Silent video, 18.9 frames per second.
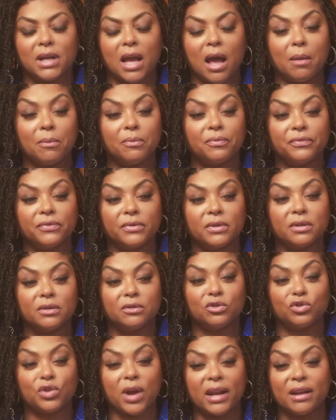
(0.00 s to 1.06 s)
I'm
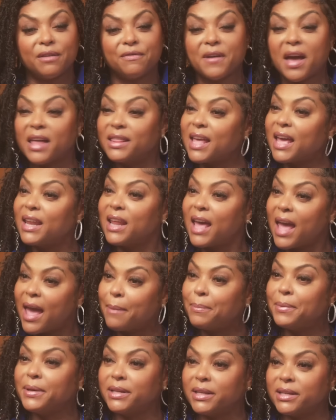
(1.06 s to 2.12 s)
trying to find that
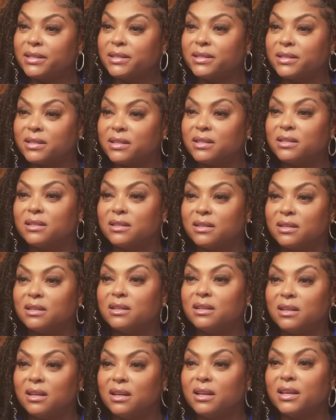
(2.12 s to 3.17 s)
happiness mm.
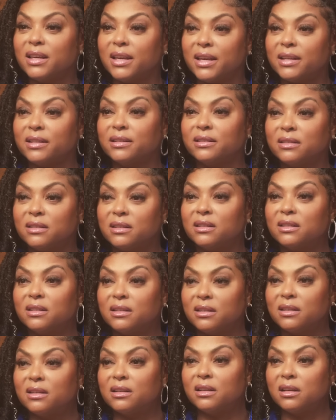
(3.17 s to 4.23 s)
again.
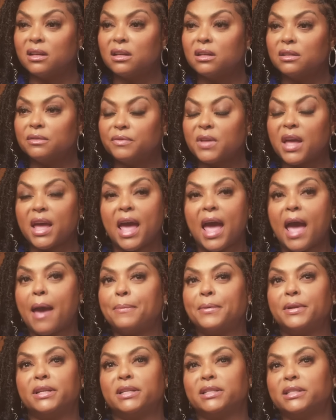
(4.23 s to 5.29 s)
The
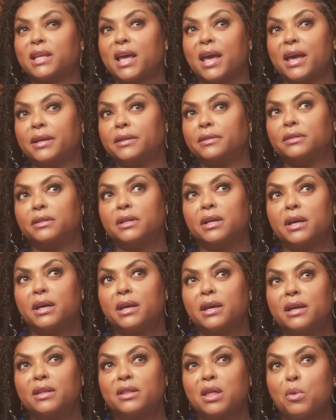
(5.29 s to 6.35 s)
happiness that
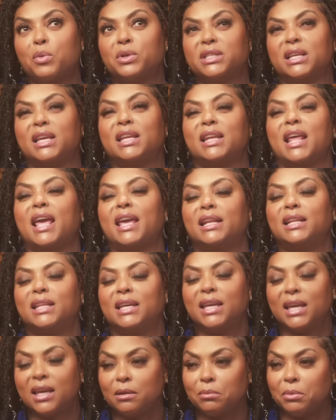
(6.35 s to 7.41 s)
that was
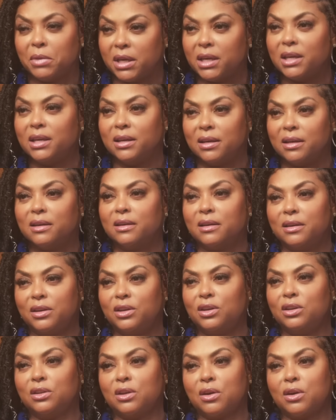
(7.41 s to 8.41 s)
innately in me you